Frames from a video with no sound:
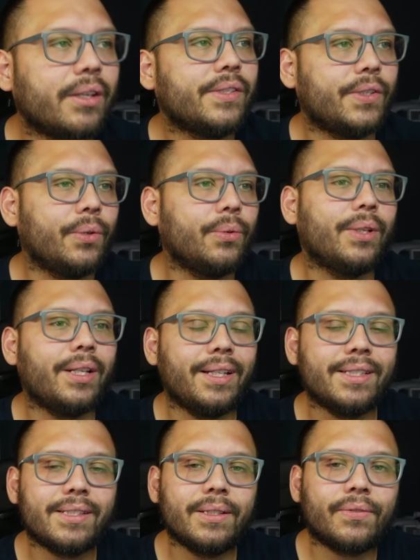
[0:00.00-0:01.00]
So
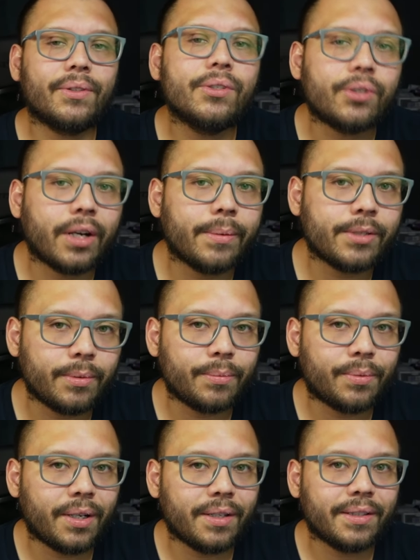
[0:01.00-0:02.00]
let's look for a dropshipping
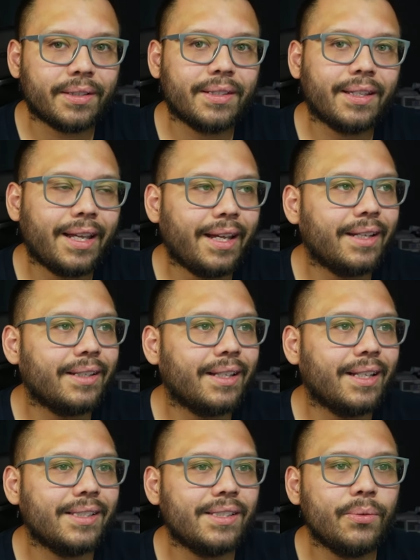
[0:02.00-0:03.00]
product and
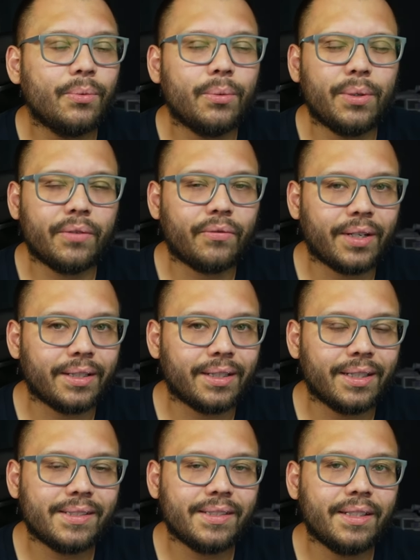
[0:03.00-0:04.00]
let's see what we can find.
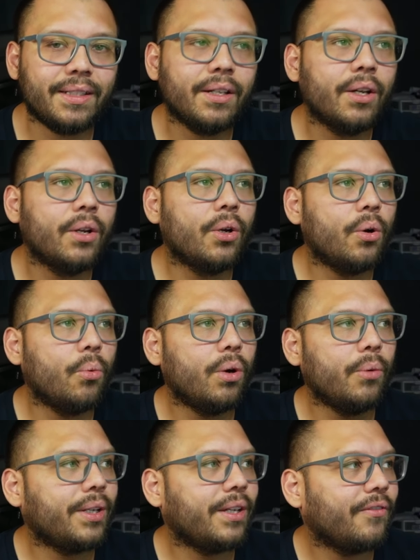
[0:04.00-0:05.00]
Let's see
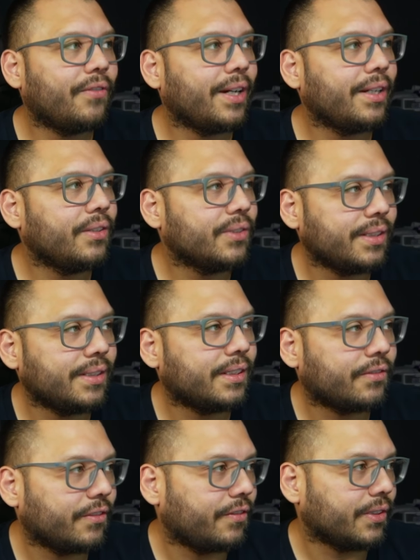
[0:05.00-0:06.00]
what we can find using these
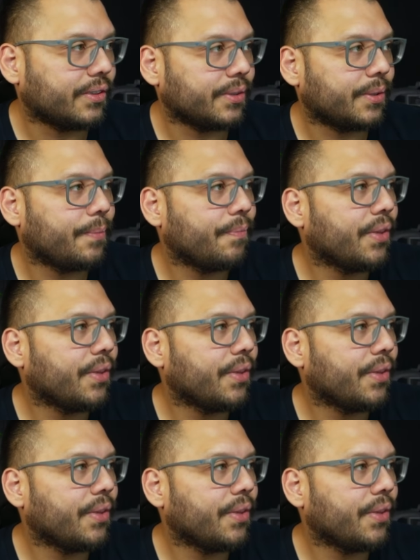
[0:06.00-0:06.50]
different filters.